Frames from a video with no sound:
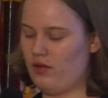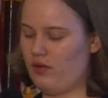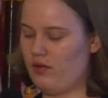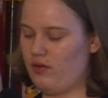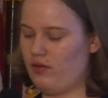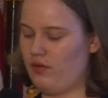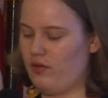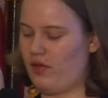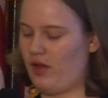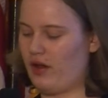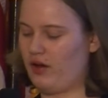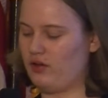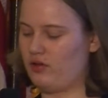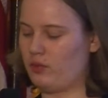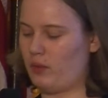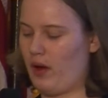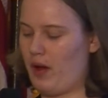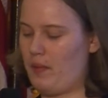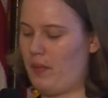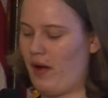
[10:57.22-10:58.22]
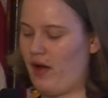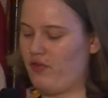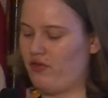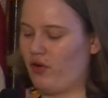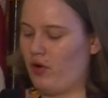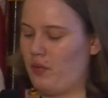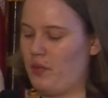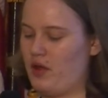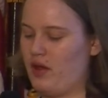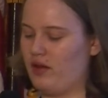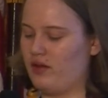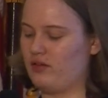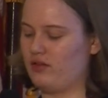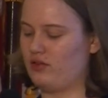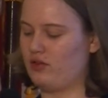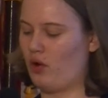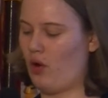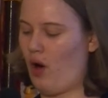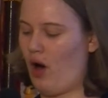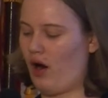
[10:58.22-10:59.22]
That is why biphobia is
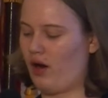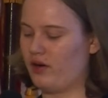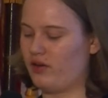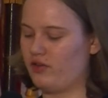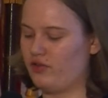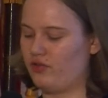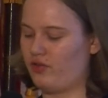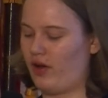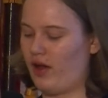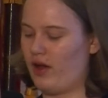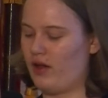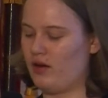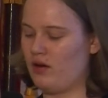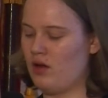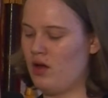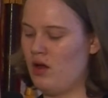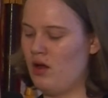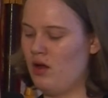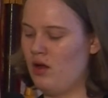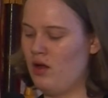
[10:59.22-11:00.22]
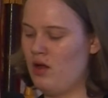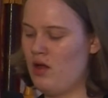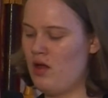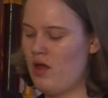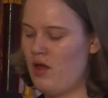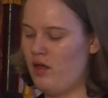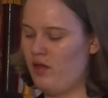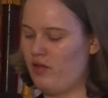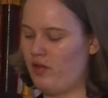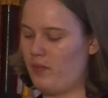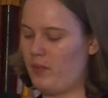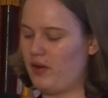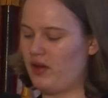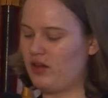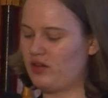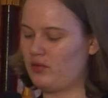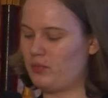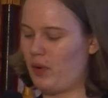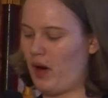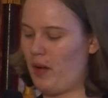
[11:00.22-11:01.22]
so hard to fight. The
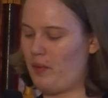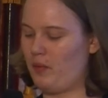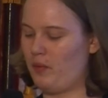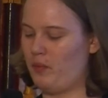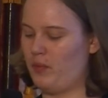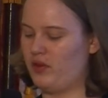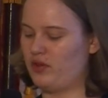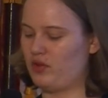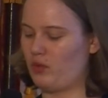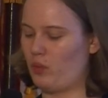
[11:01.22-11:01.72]
biggest problem is